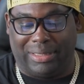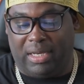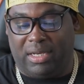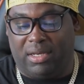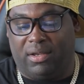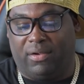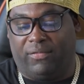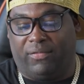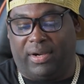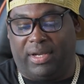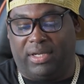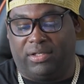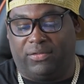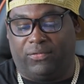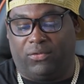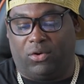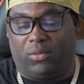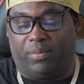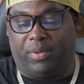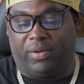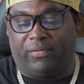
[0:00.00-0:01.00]
Any advice
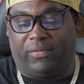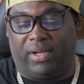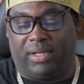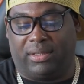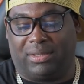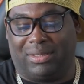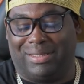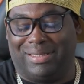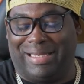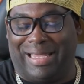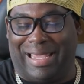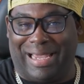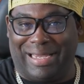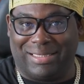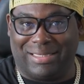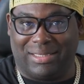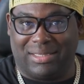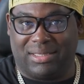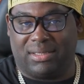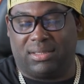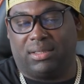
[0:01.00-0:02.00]
for perfecting
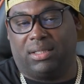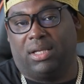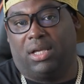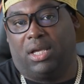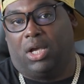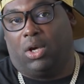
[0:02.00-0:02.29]
exits?